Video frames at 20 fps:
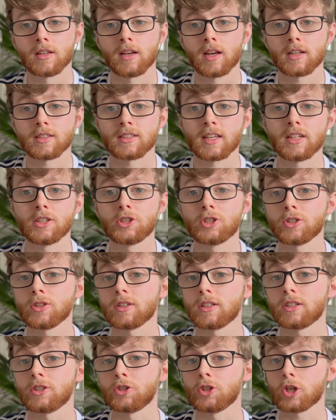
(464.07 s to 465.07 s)

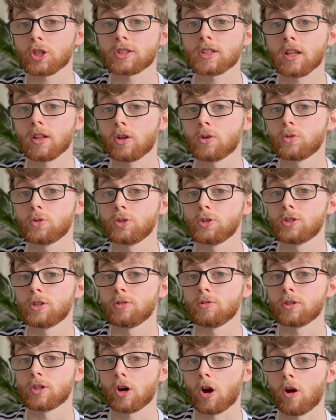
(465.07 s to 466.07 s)
Essentially, it just allows you to
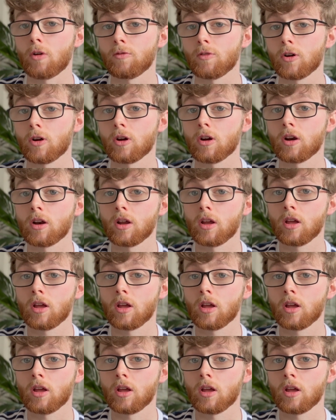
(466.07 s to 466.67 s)
recover